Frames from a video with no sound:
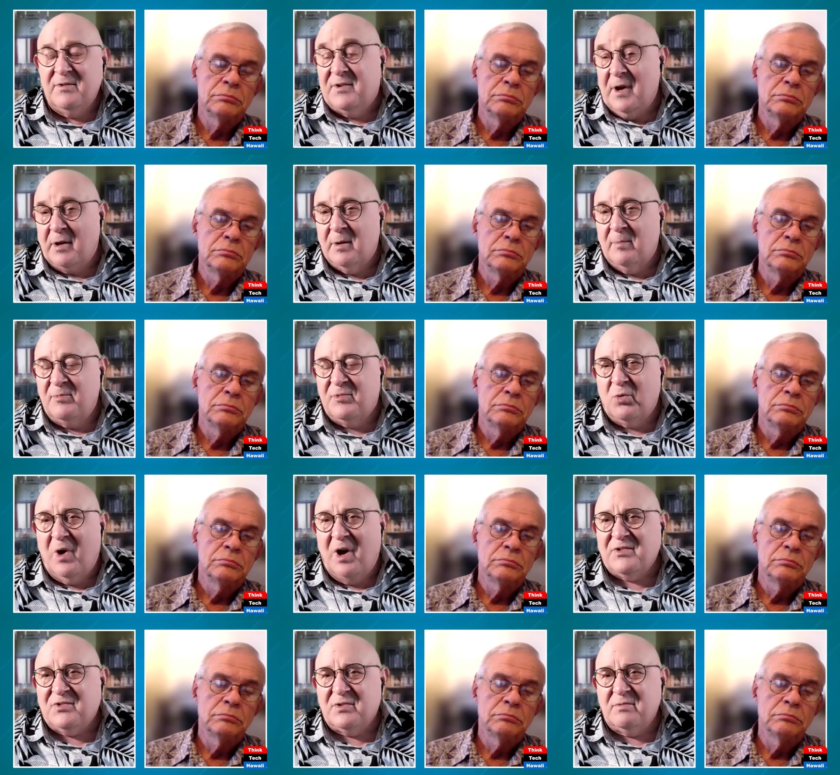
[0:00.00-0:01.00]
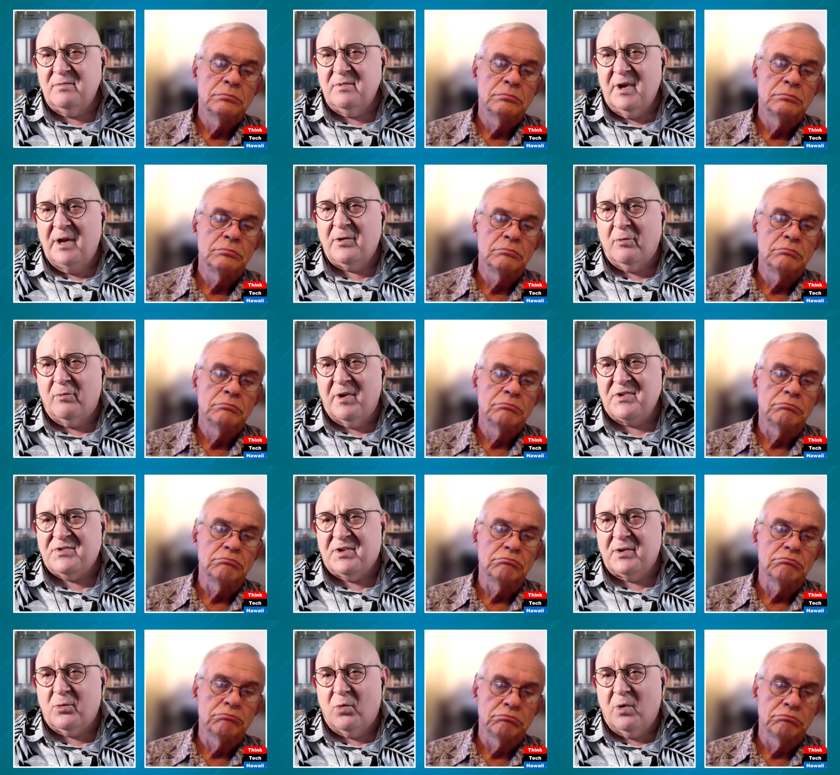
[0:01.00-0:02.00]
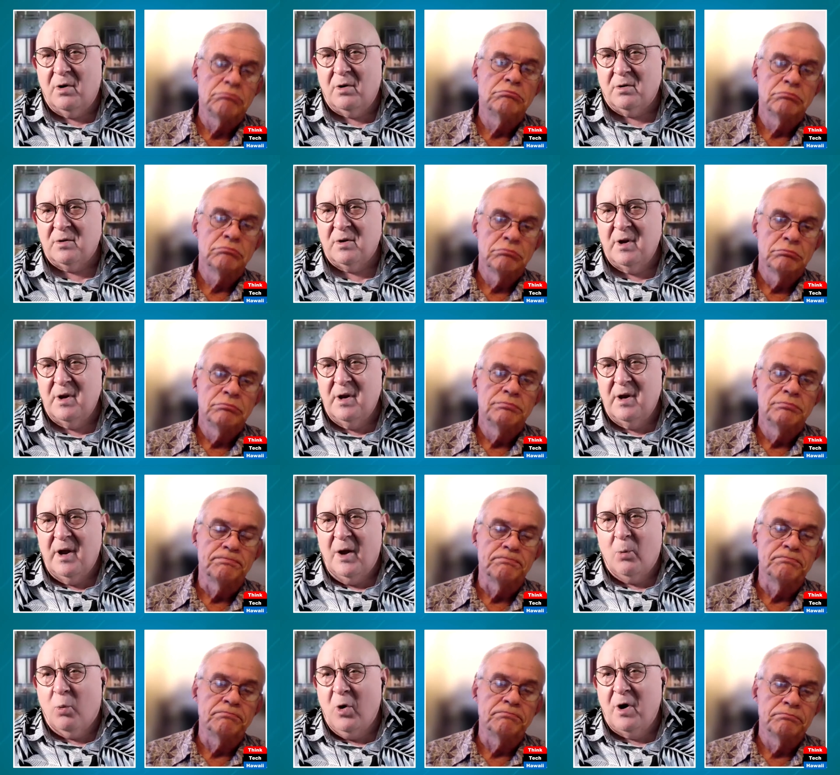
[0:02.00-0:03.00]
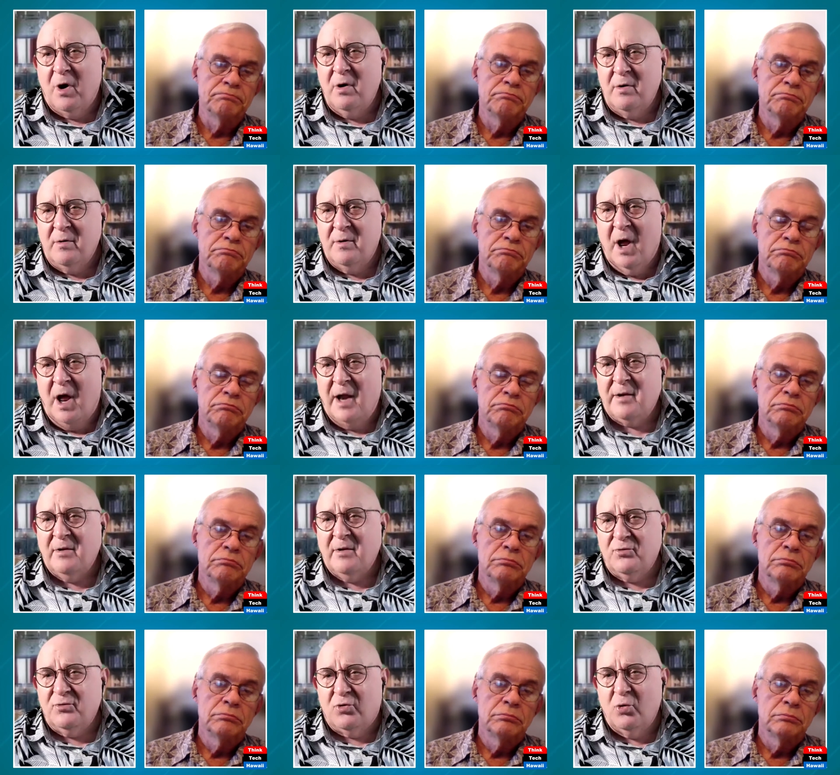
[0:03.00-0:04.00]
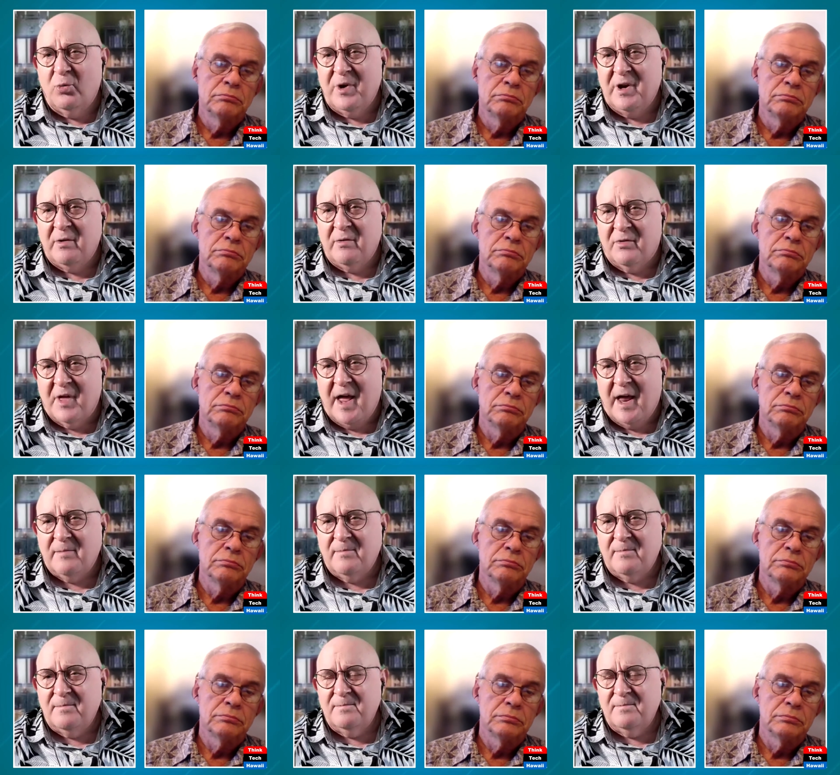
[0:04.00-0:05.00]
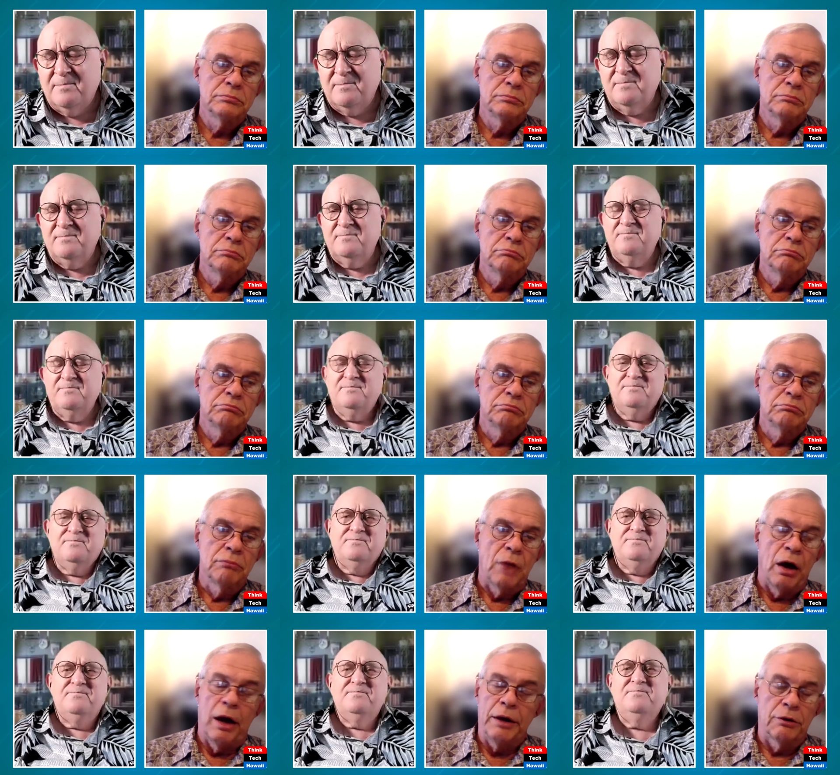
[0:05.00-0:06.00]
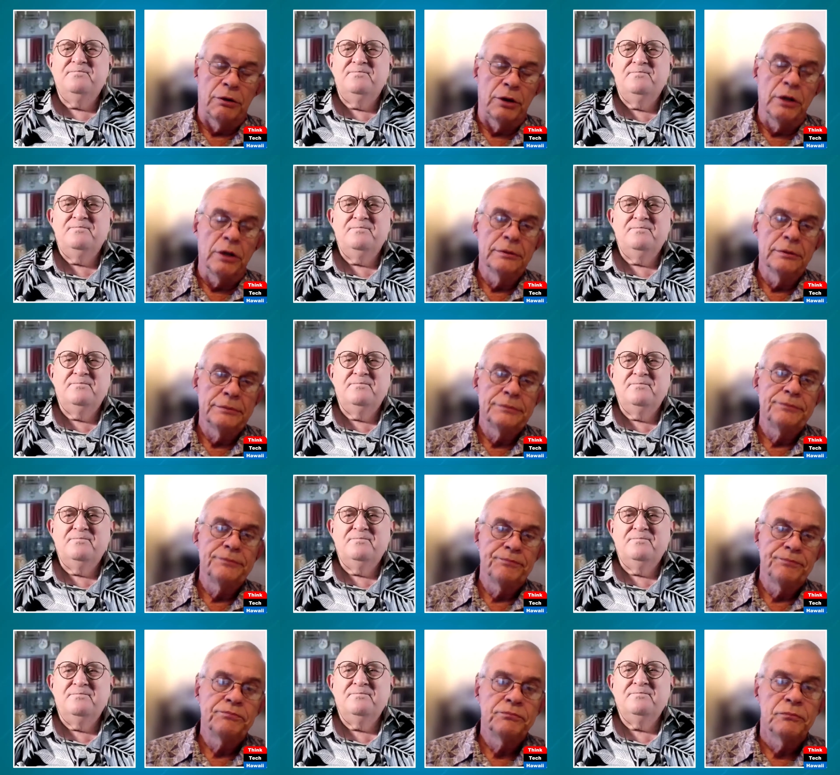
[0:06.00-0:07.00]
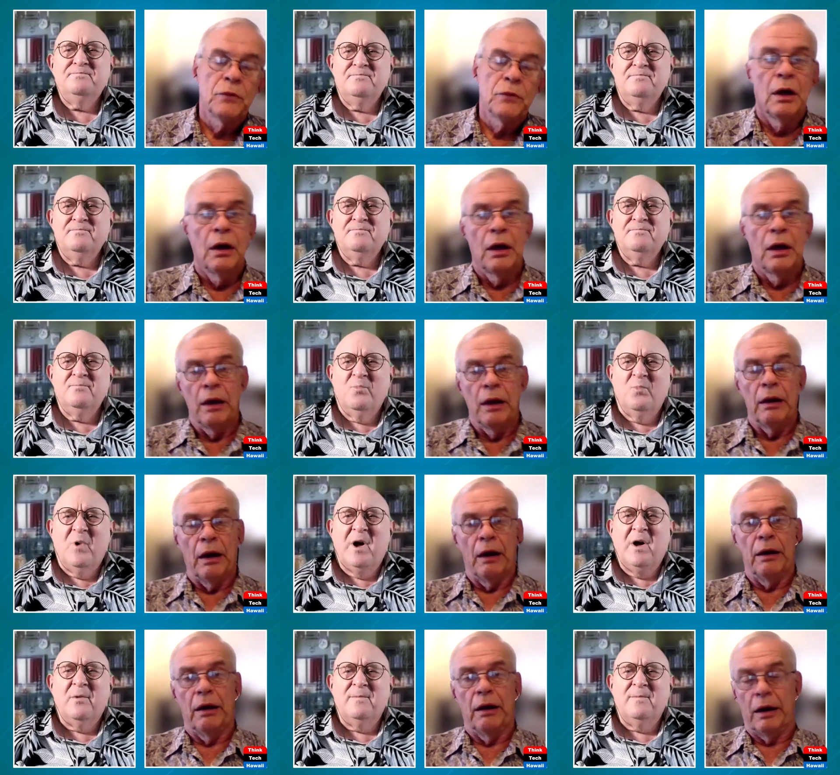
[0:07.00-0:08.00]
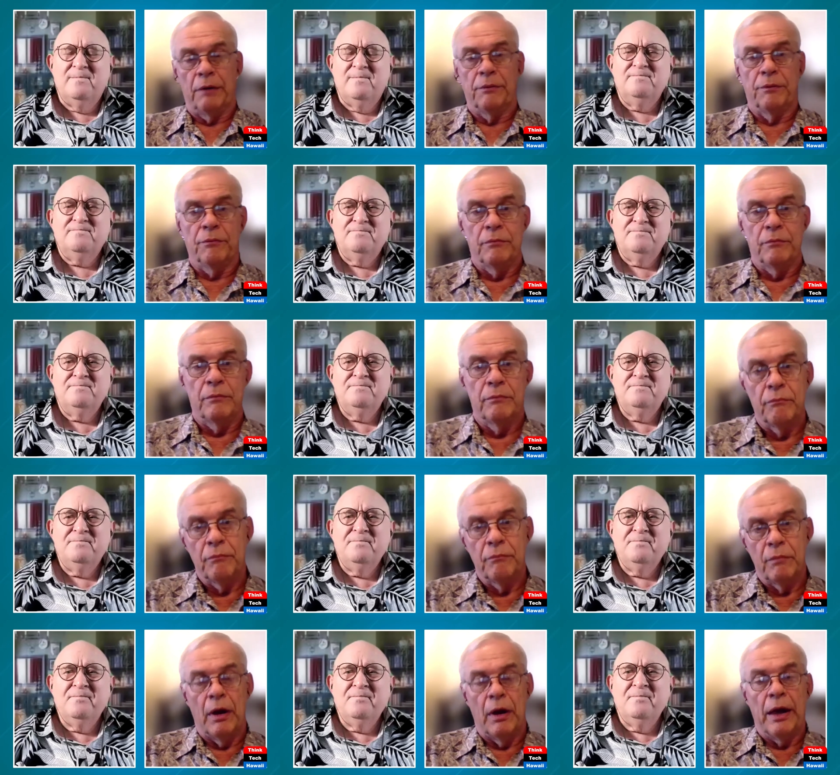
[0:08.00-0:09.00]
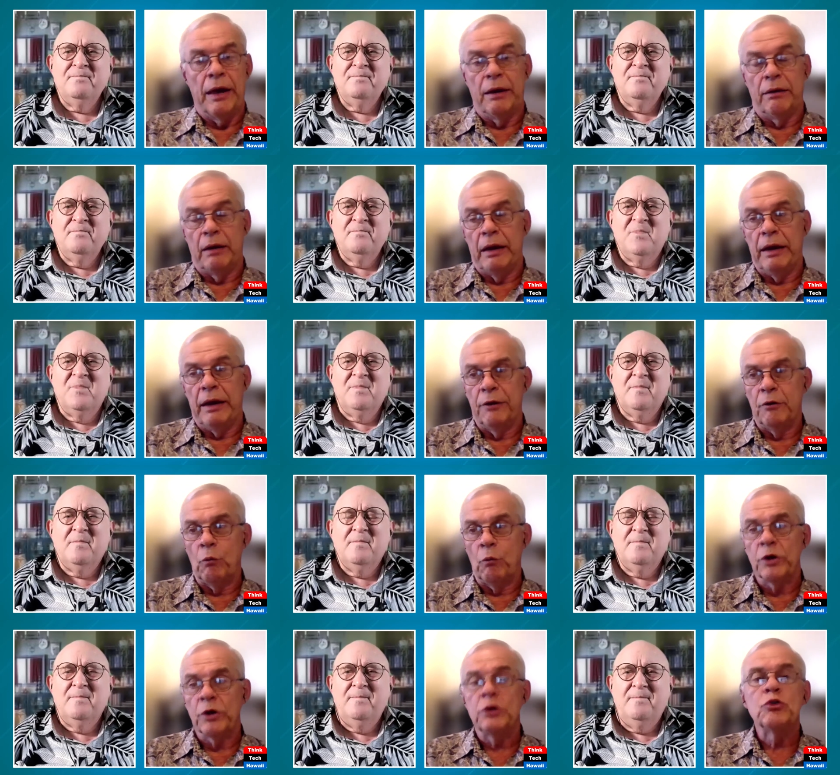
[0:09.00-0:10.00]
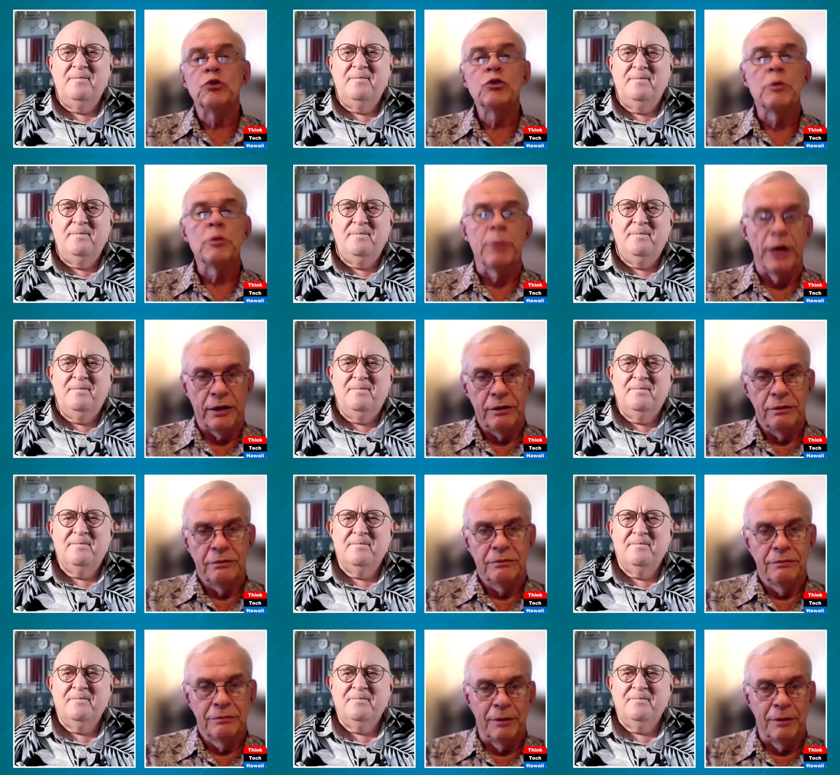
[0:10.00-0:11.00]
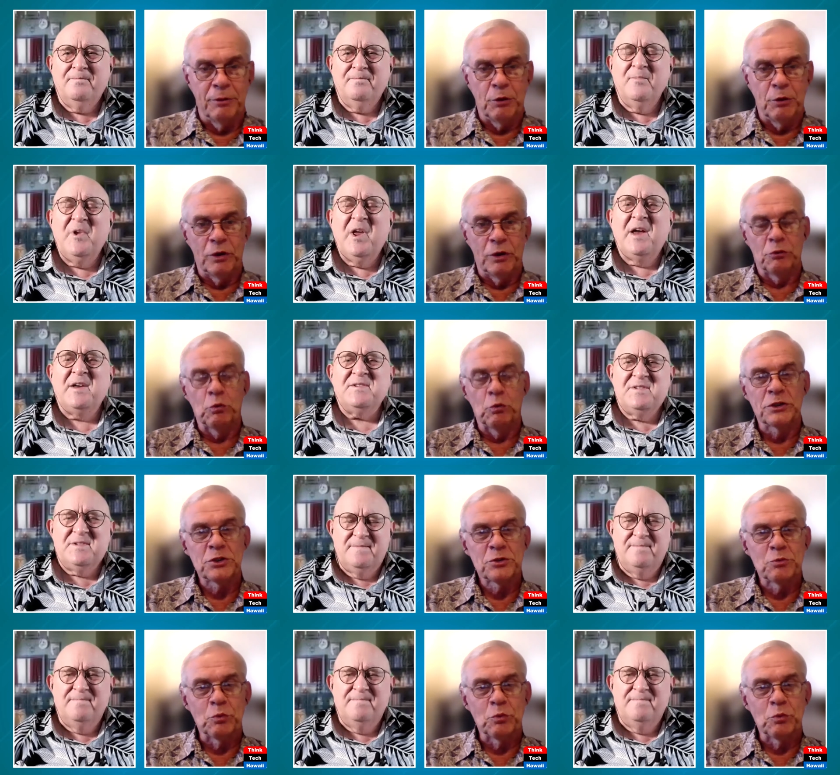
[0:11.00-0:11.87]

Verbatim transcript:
Speaker 1: sell them to us and the rest of the world. And mm-hmm. we're not doing that.
Speaker 2: I agree. Wow. And and what do you do about it? I mean, what, yes. what's